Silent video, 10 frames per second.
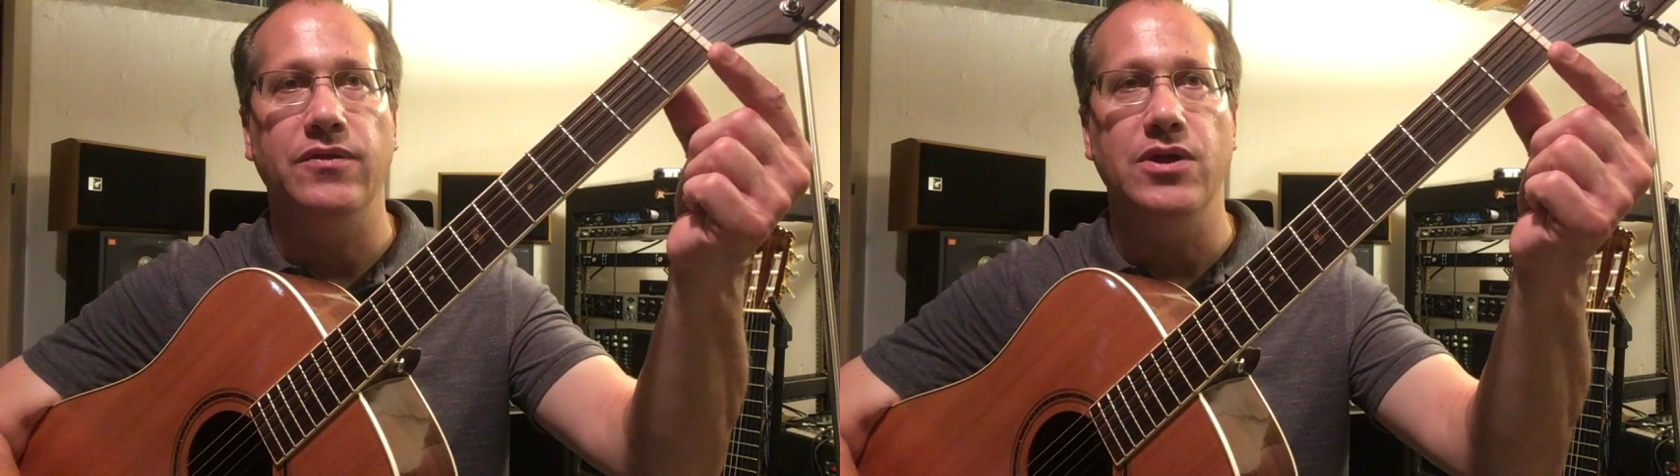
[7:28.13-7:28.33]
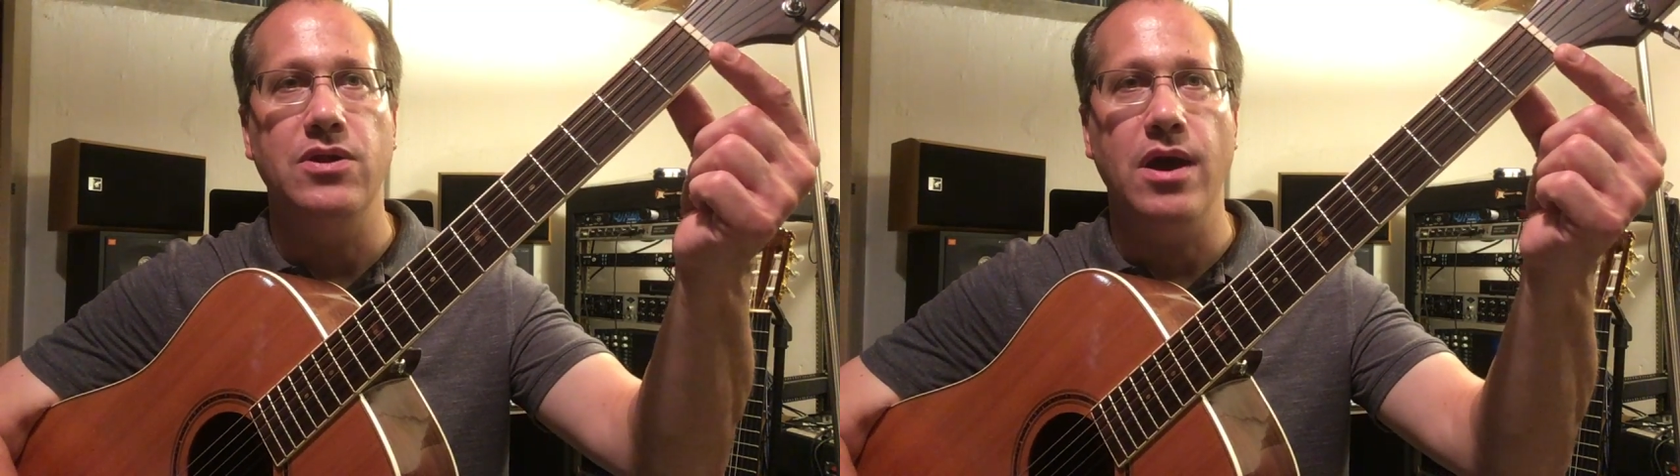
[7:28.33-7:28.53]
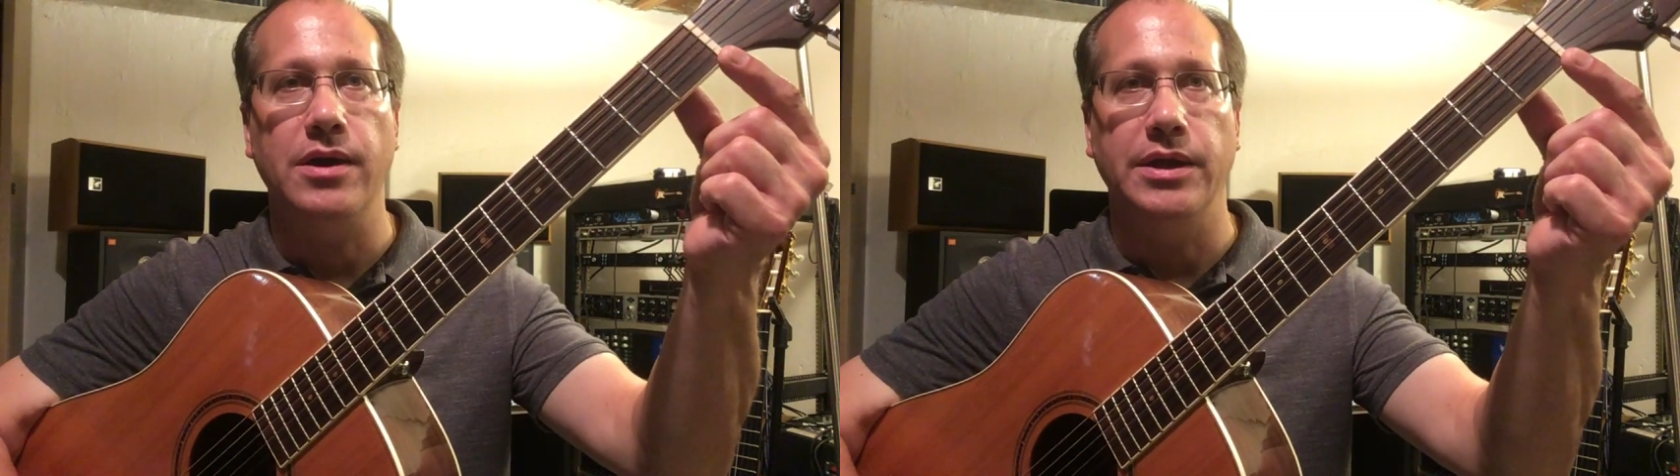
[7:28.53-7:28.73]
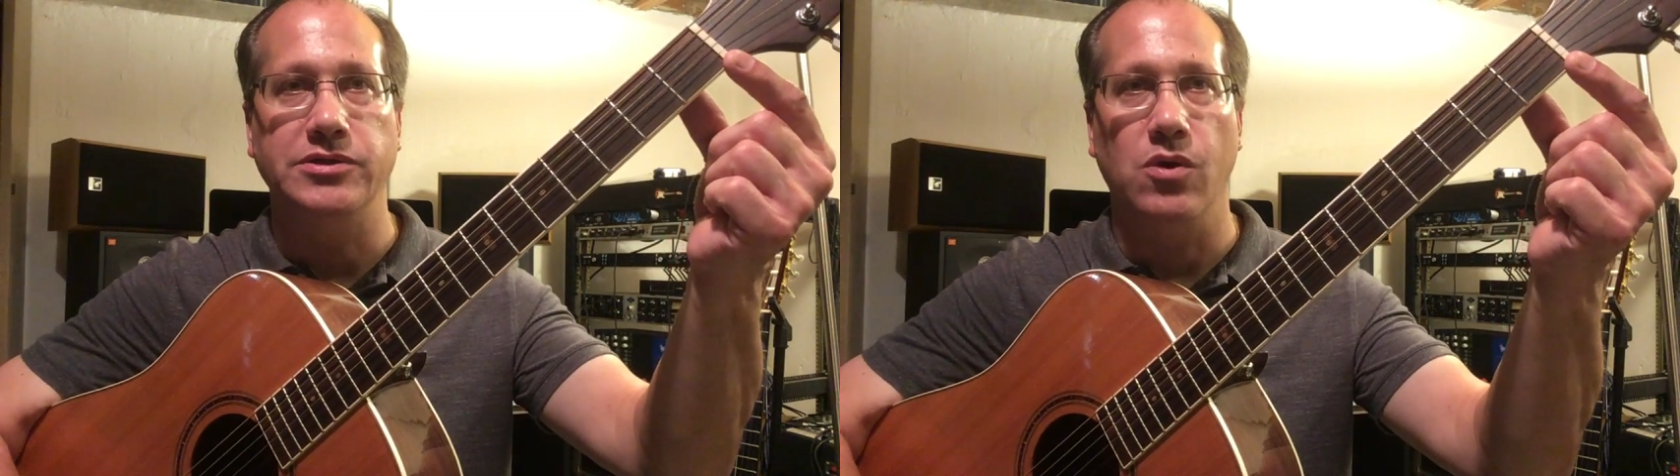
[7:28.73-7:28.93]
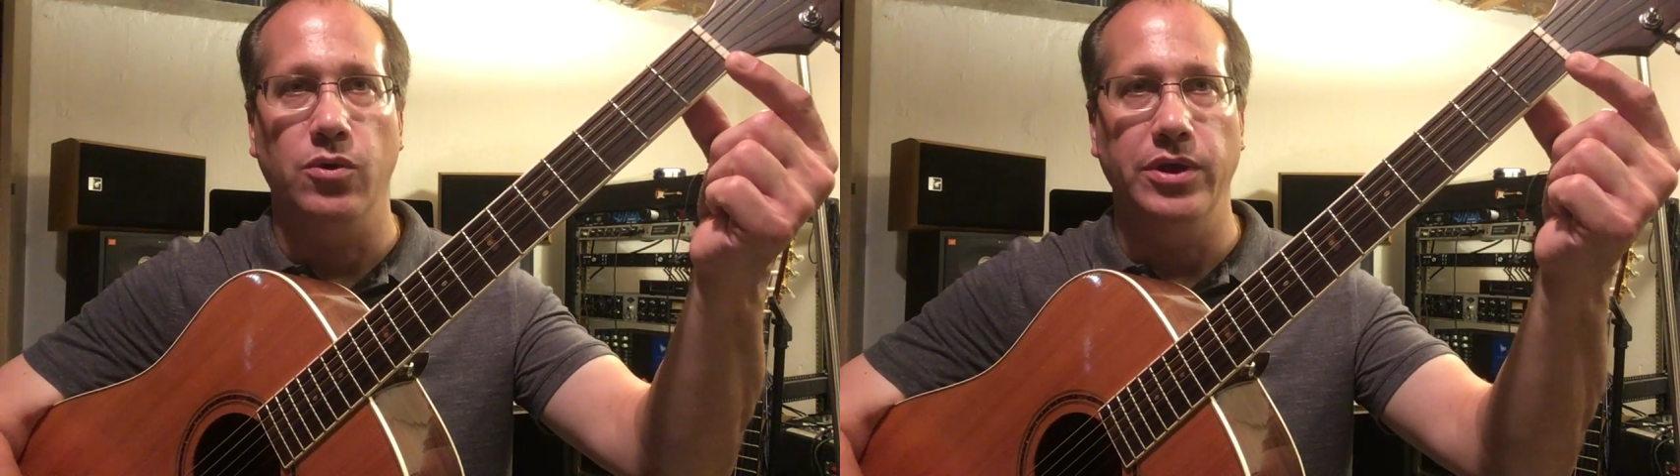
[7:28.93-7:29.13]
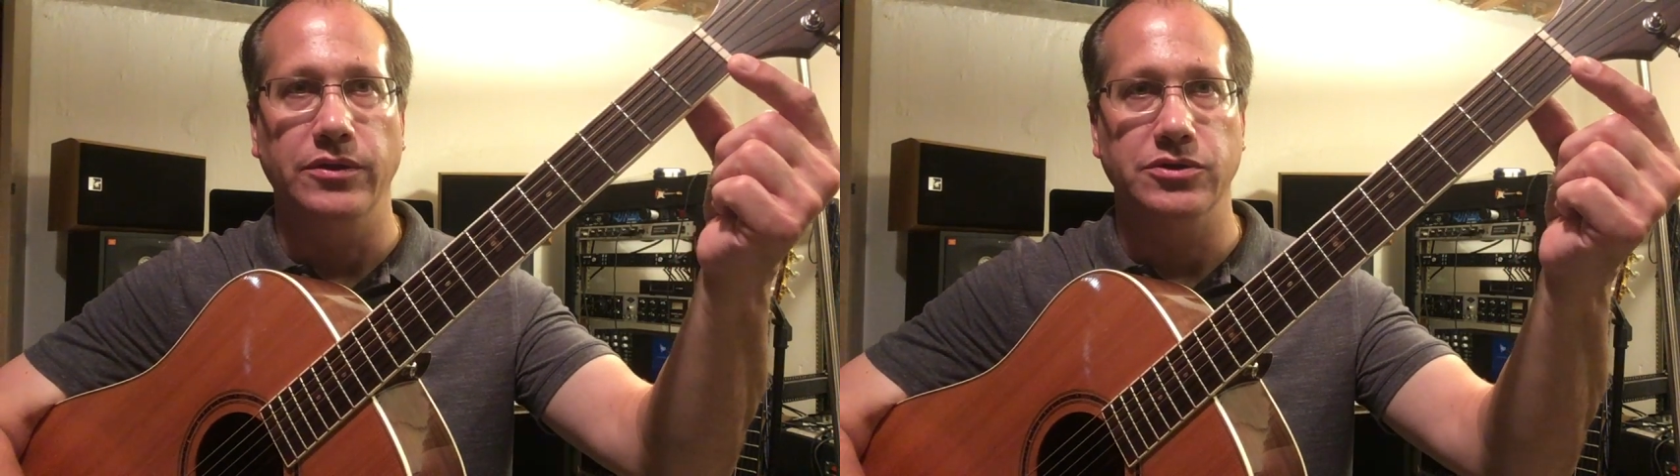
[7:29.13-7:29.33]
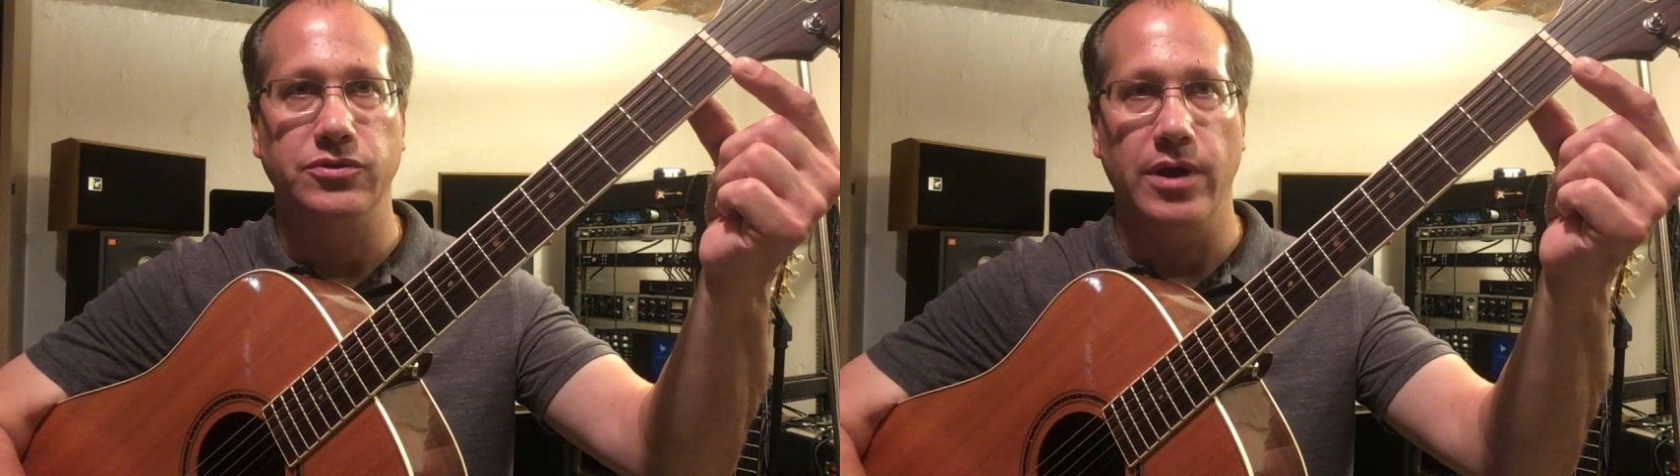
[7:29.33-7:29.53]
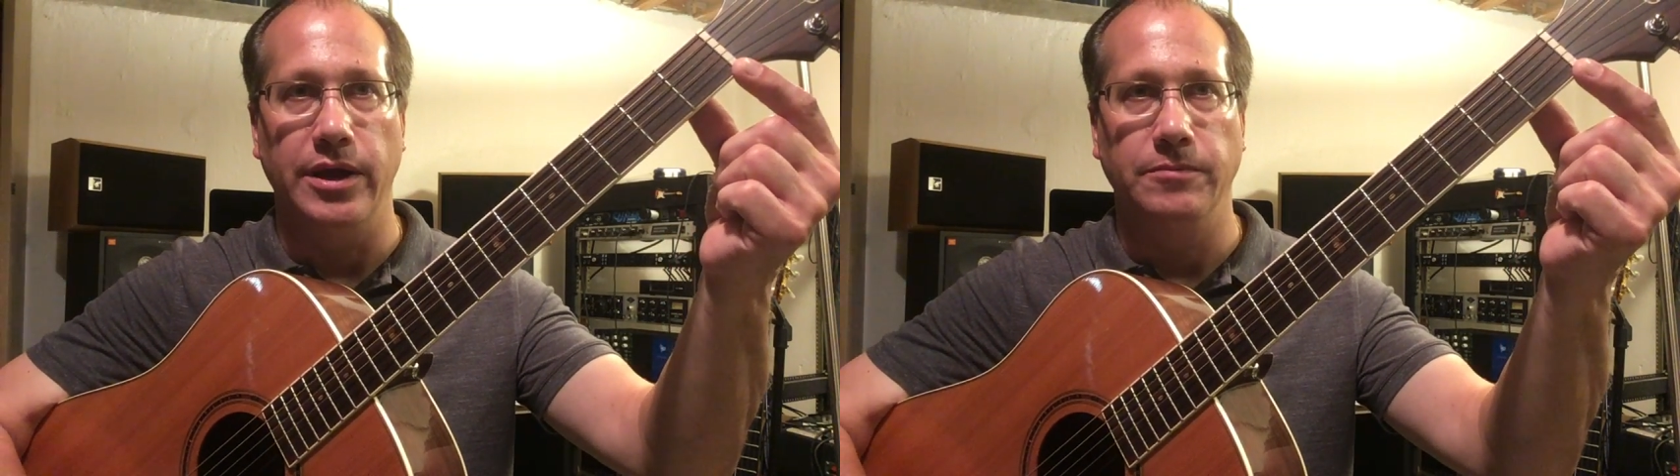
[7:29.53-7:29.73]
the nut is holding the
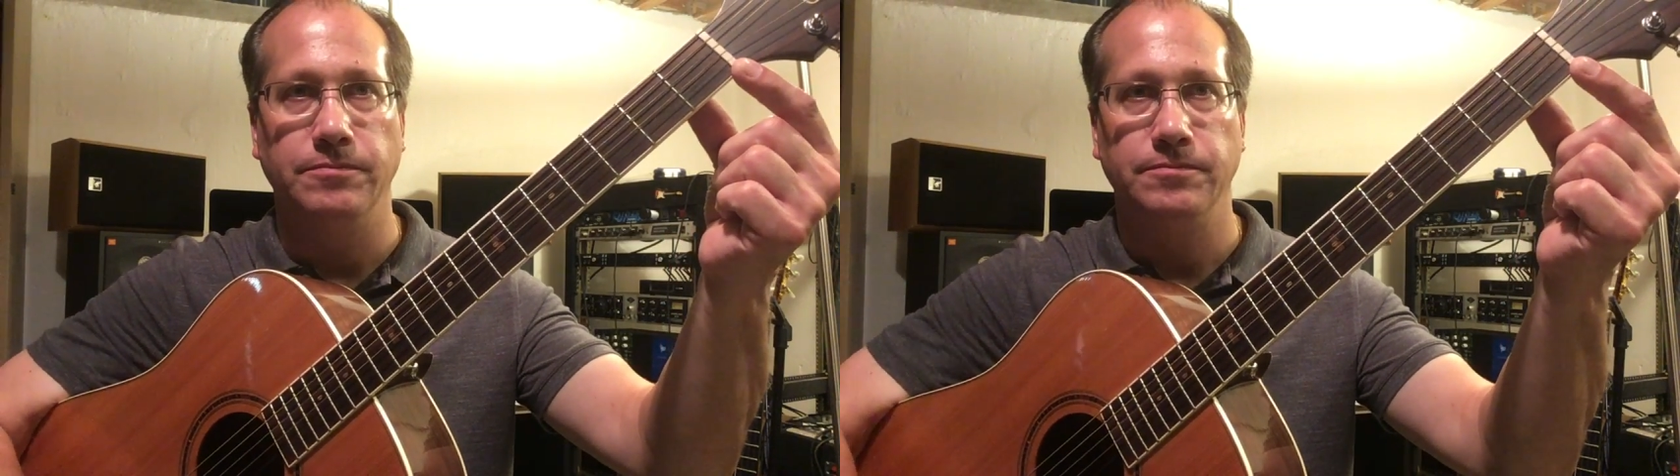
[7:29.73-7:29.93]
string.